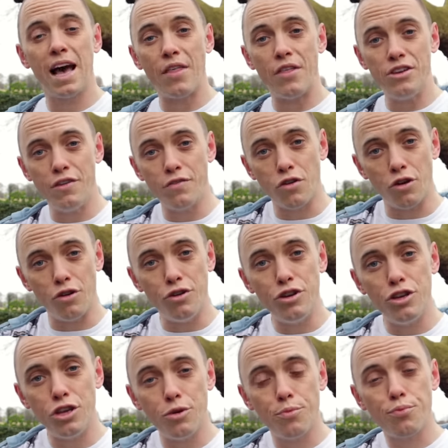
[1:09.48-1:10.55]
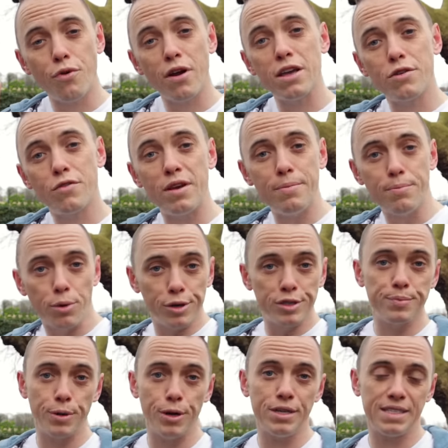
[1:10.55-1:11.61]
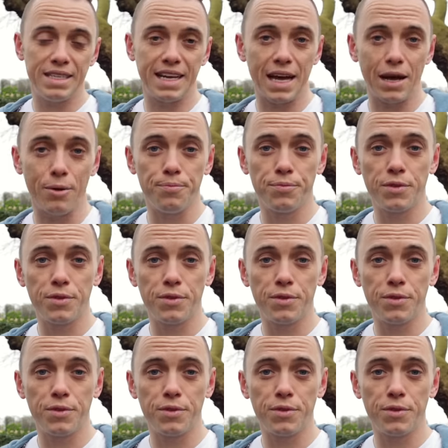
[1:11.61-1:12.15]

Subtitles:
and then you've got new bright green buds bursting out.